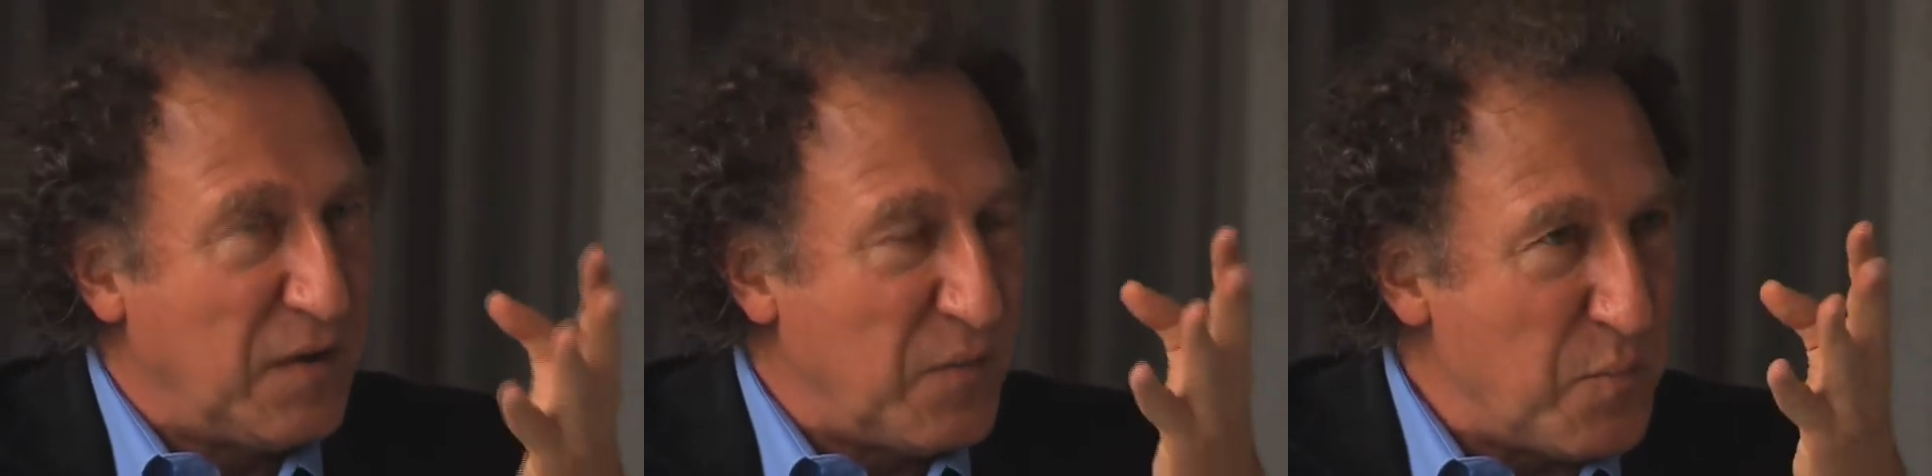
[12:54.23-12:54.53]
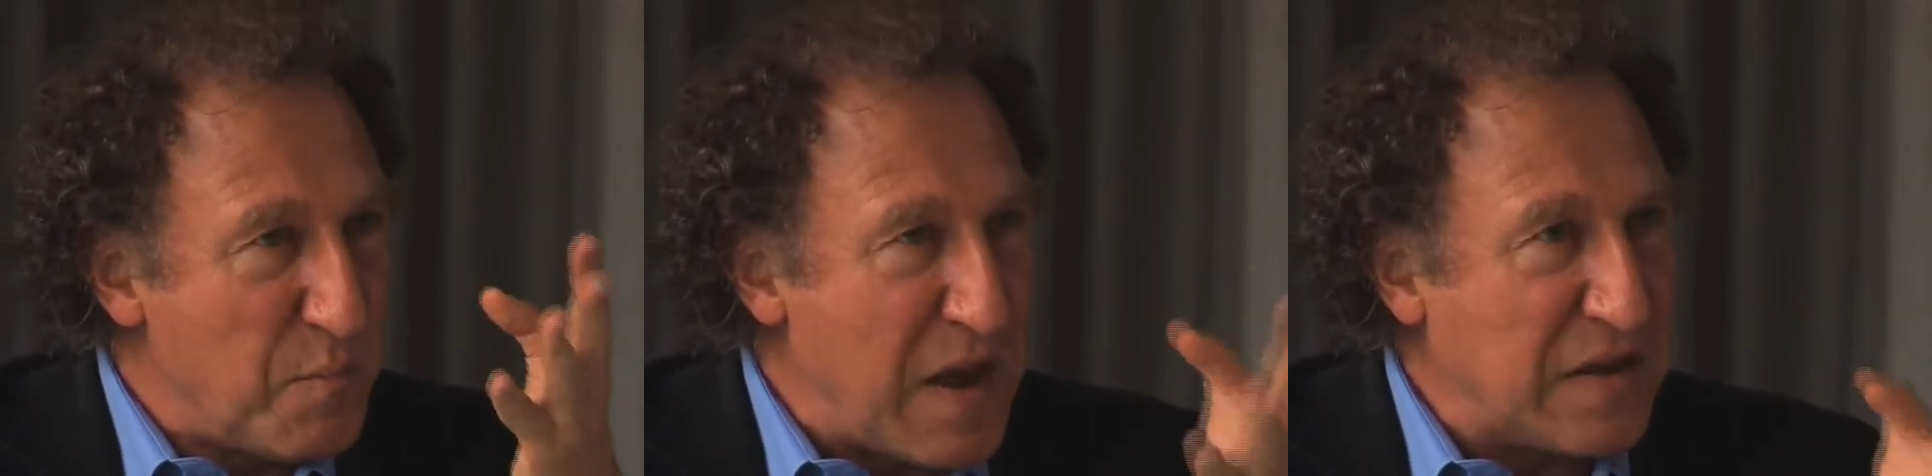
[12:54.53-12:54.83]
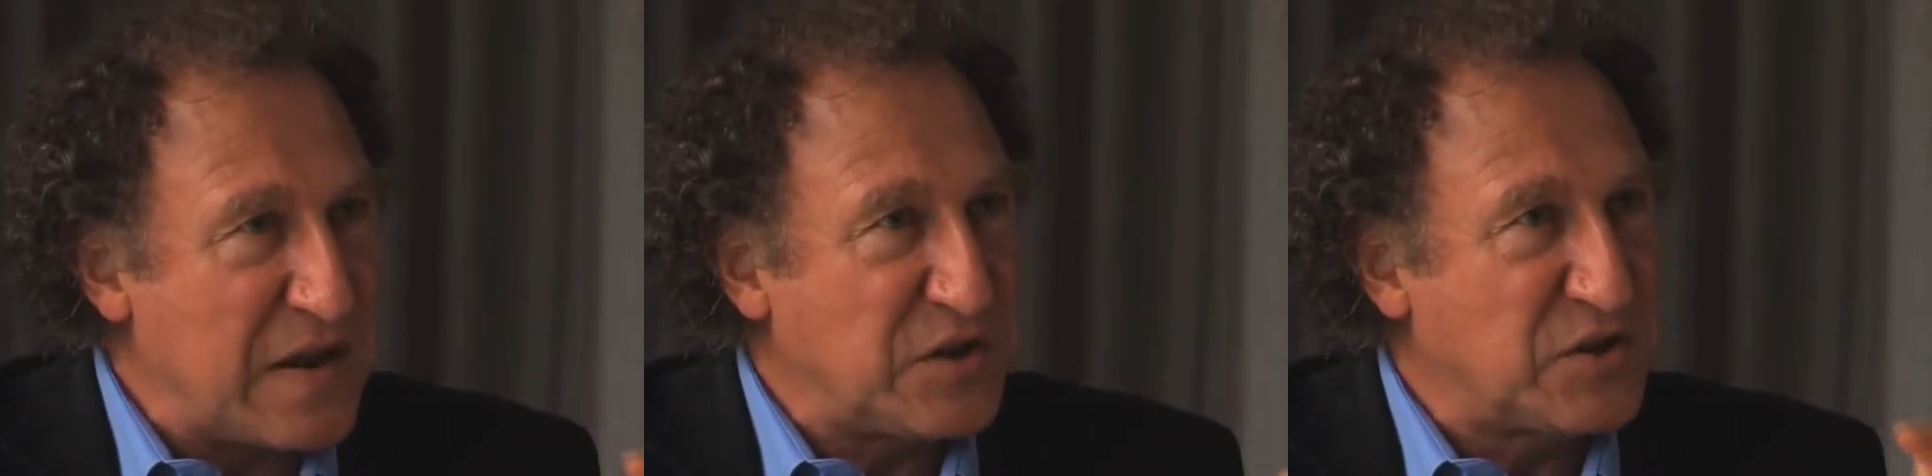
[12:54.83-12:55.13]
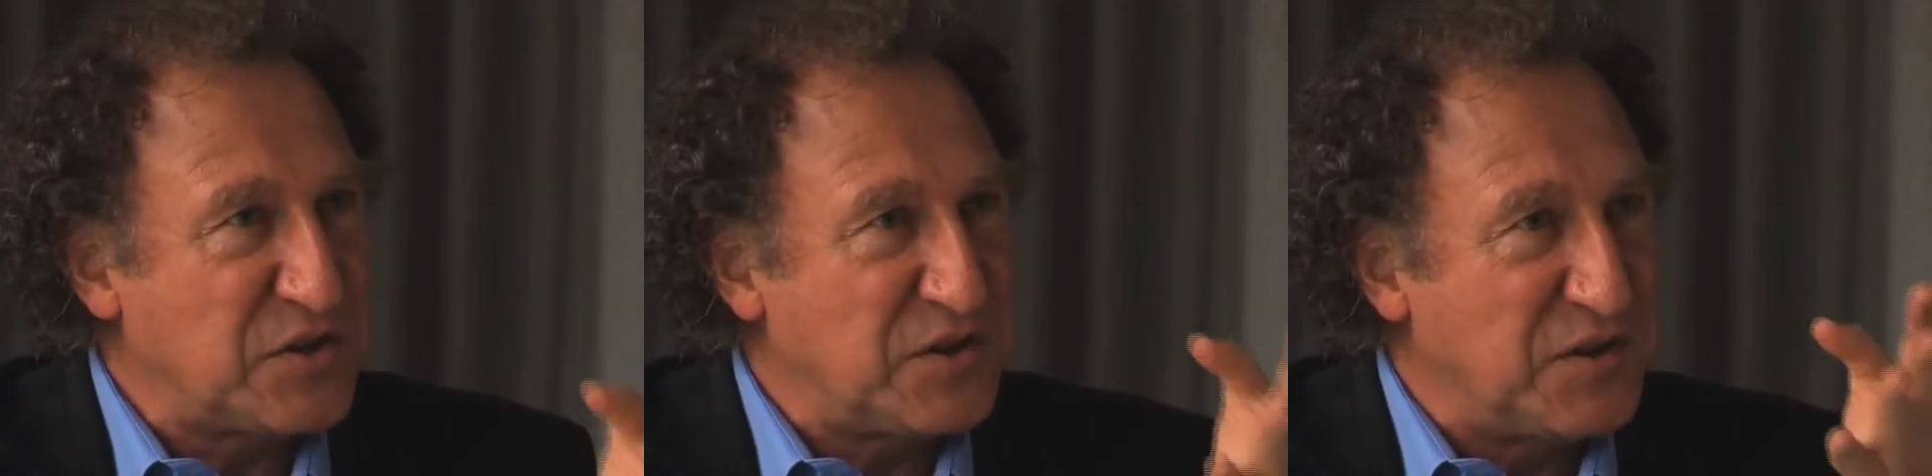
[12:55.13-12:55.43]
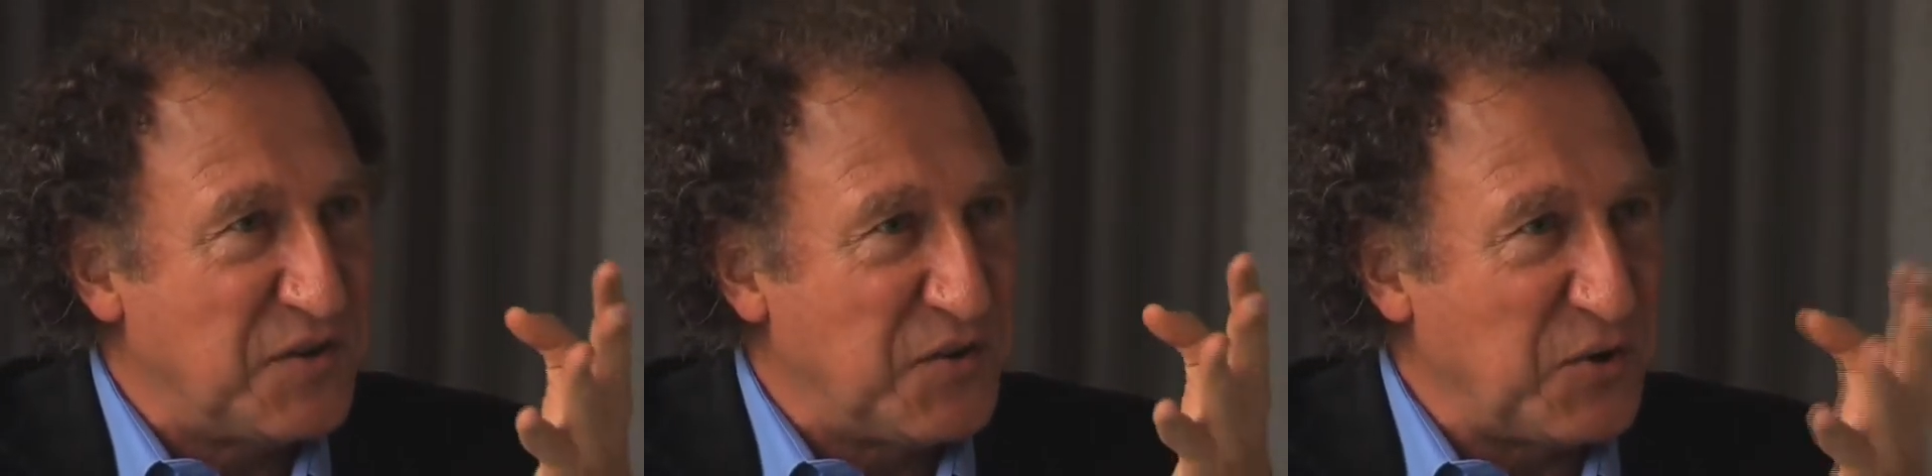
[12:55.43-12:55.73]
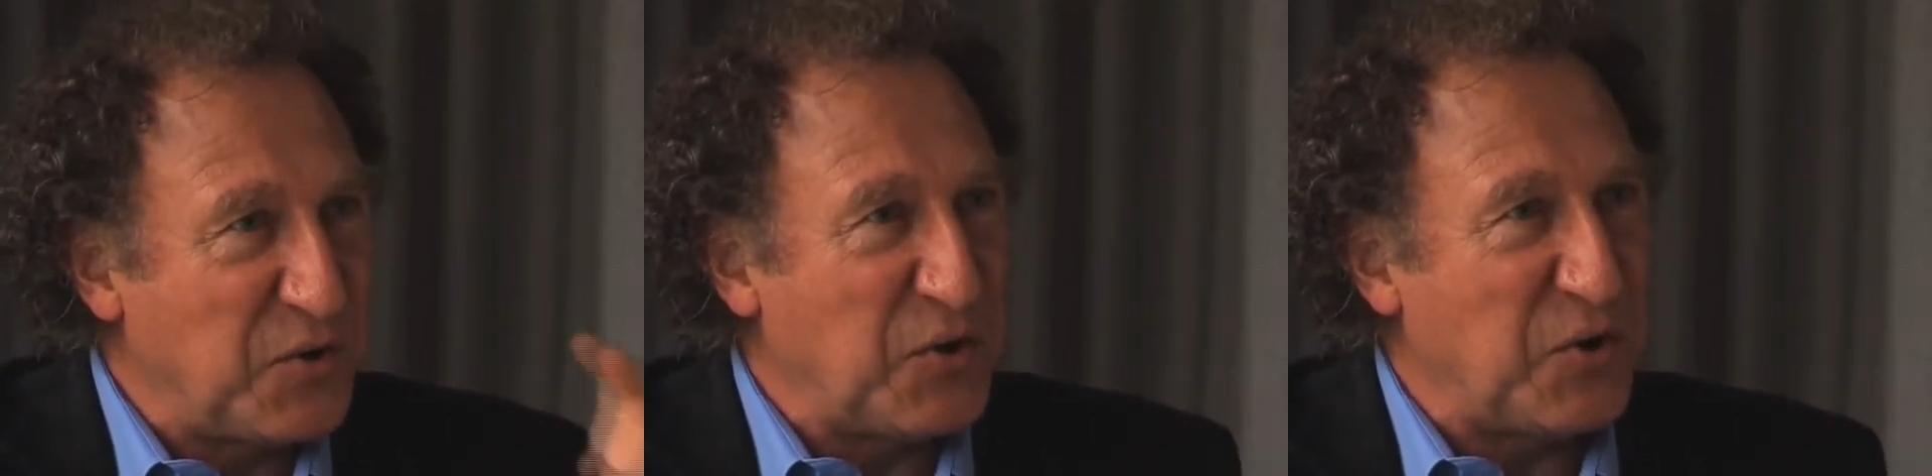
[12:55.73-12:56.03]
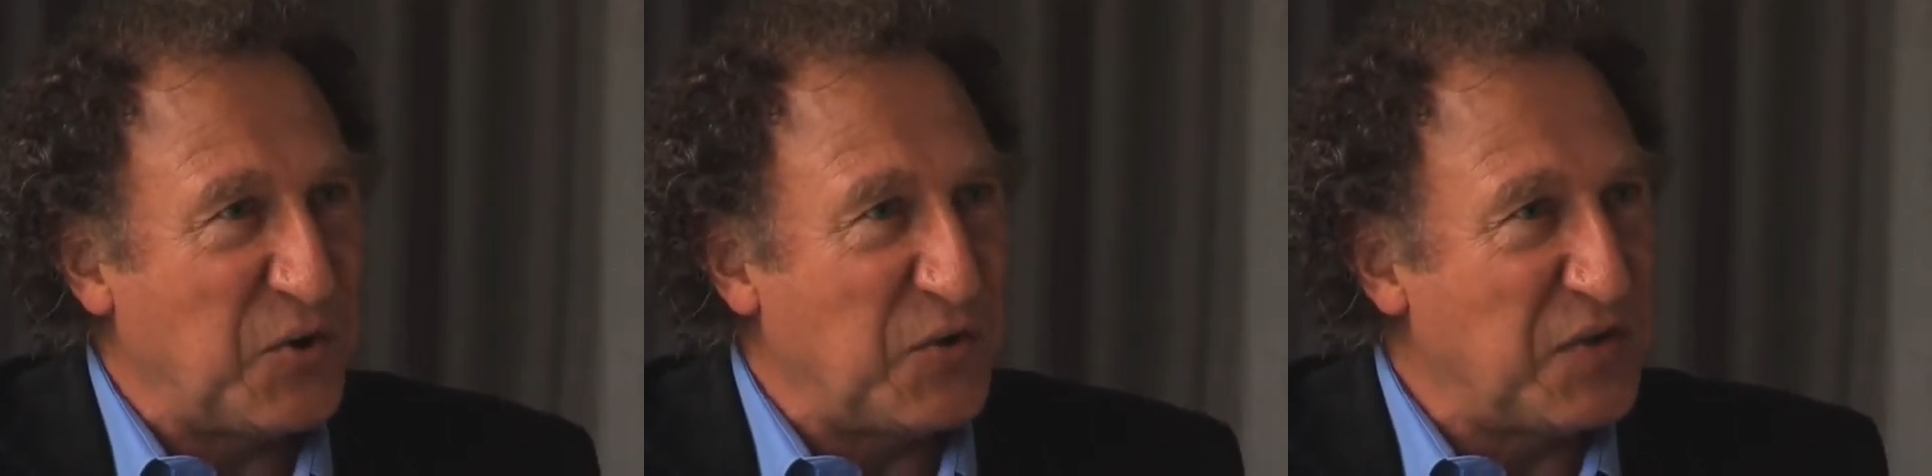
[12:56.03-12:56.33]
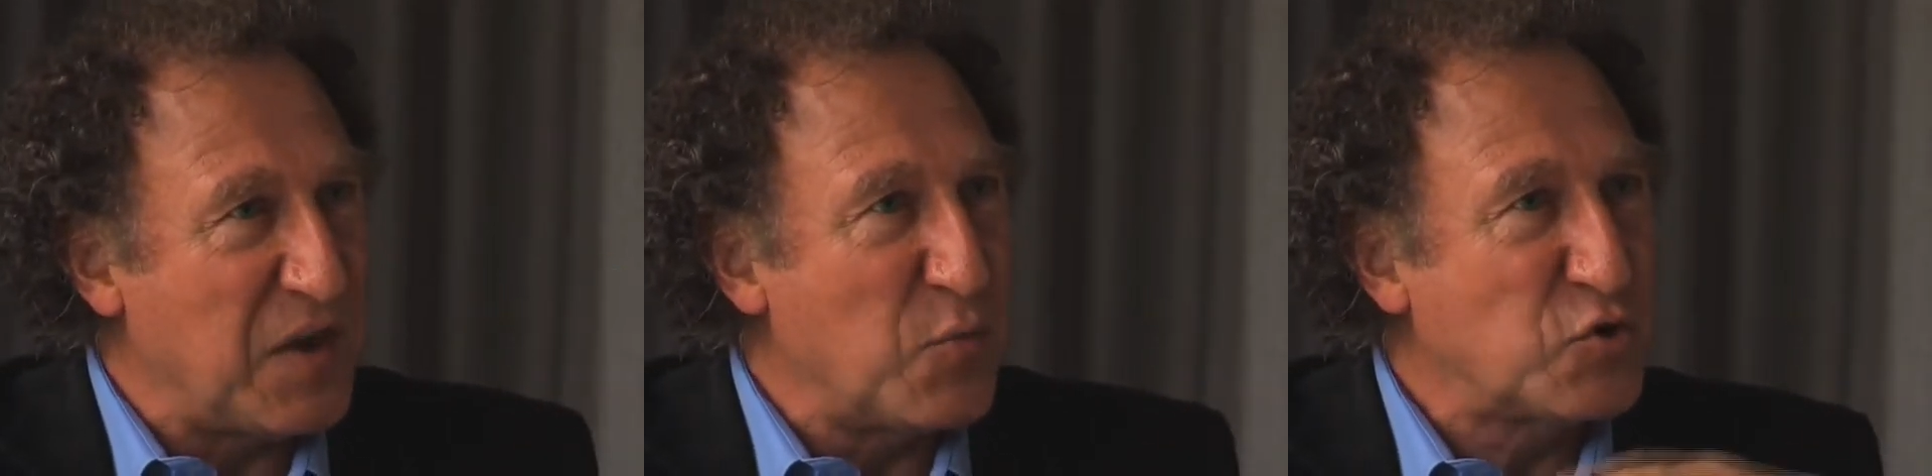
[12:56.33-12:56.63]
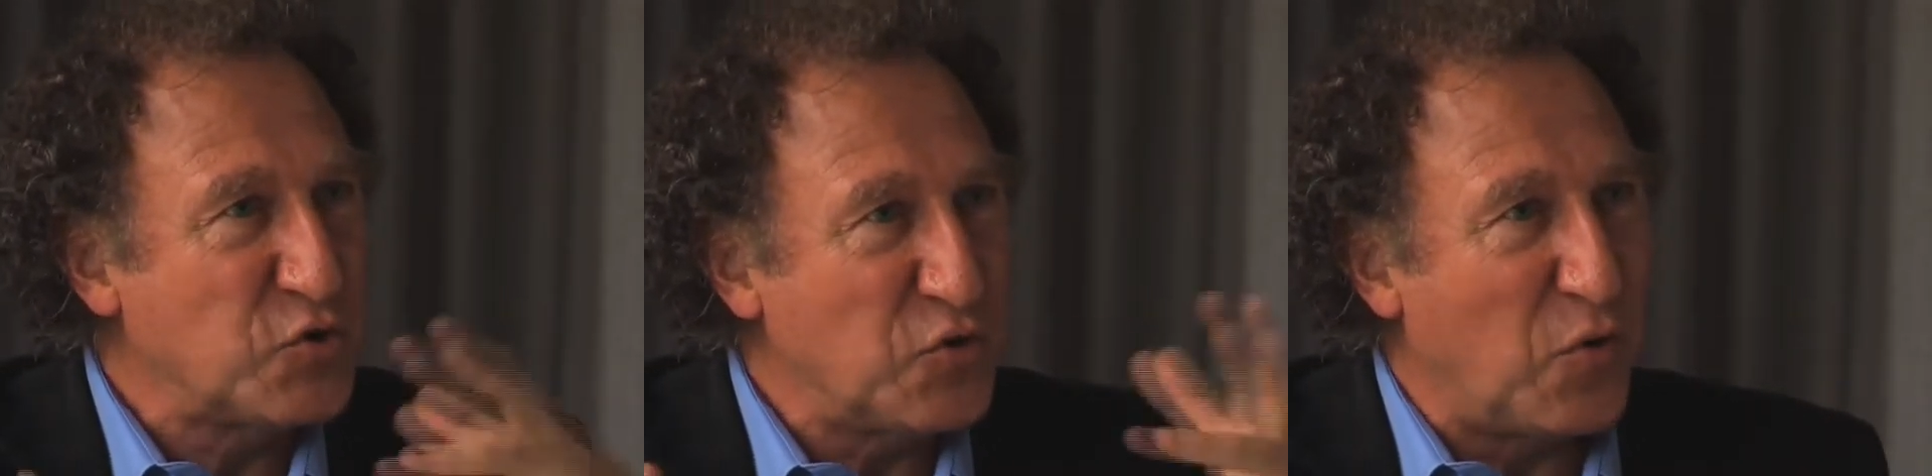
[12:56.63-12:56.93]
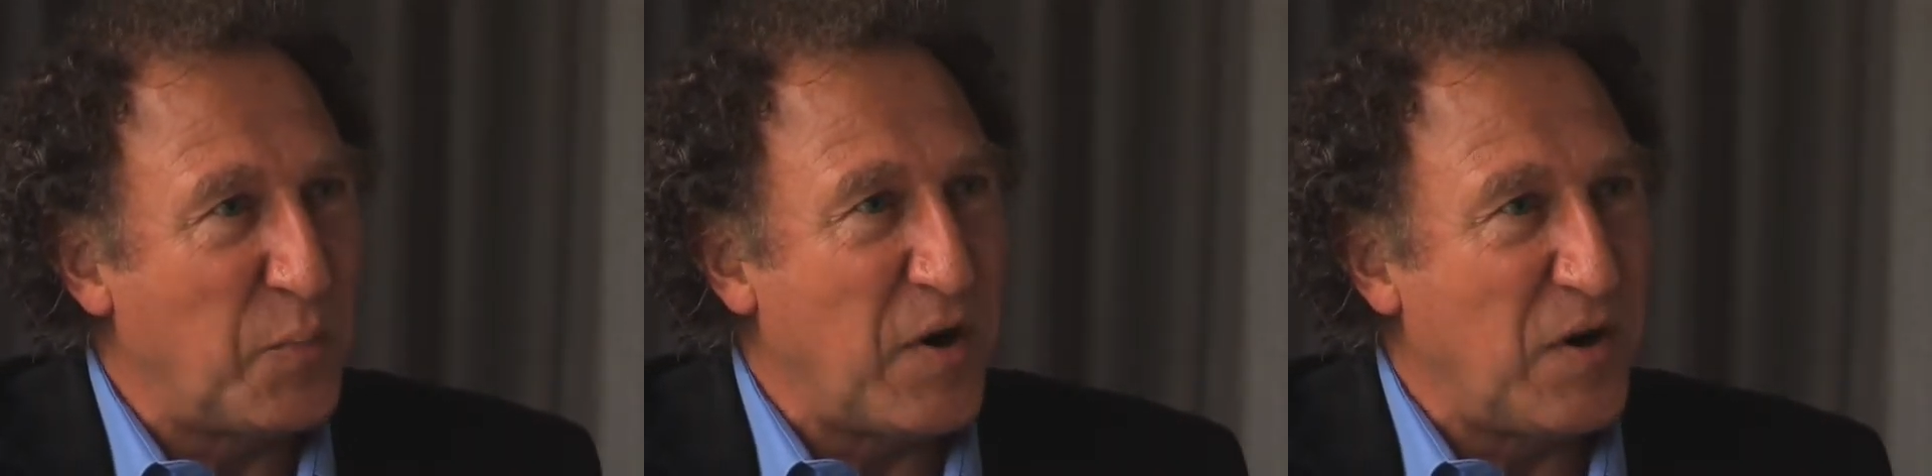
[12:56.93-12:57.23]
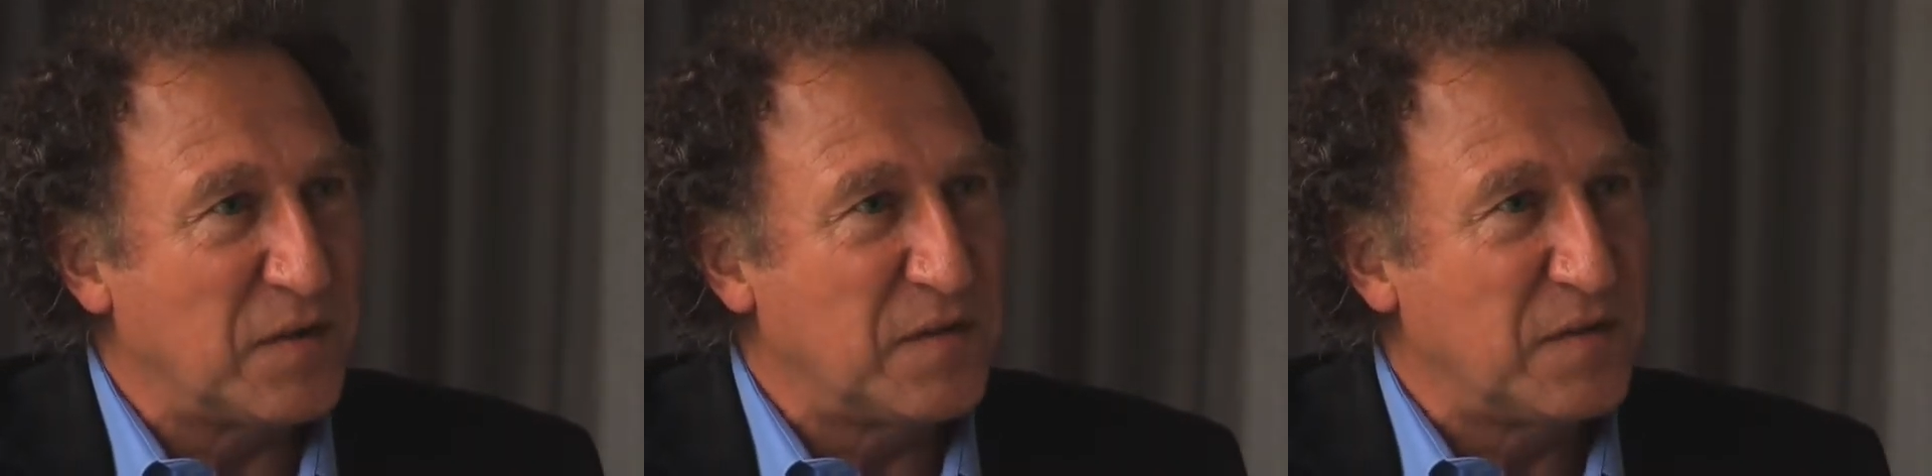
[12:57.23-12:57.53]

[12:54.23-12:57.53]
manage the emotional part